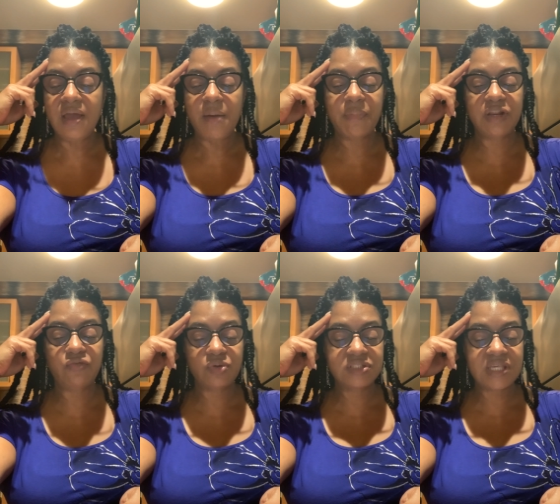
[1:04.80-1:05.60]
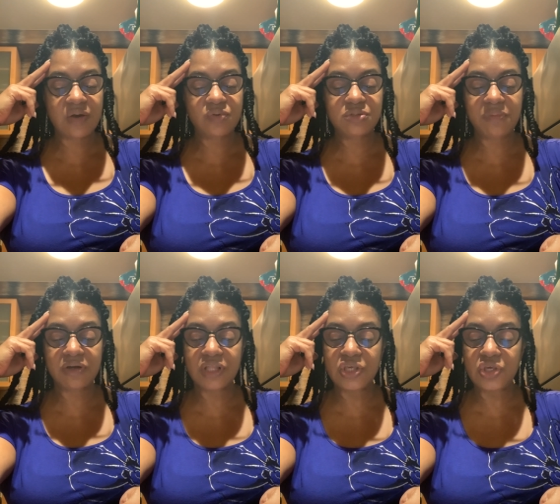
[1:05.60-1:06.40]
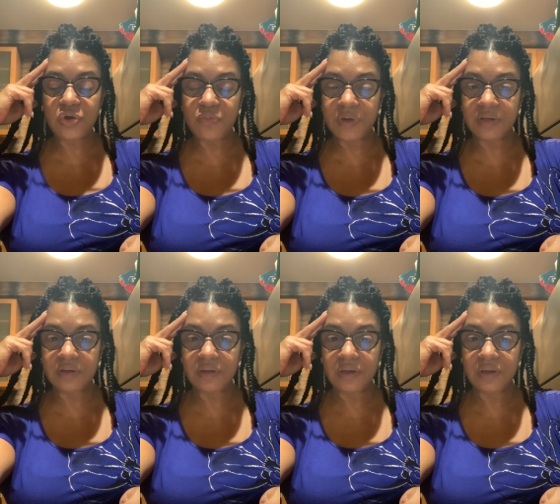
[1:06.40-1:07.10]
But if we say it was merely human,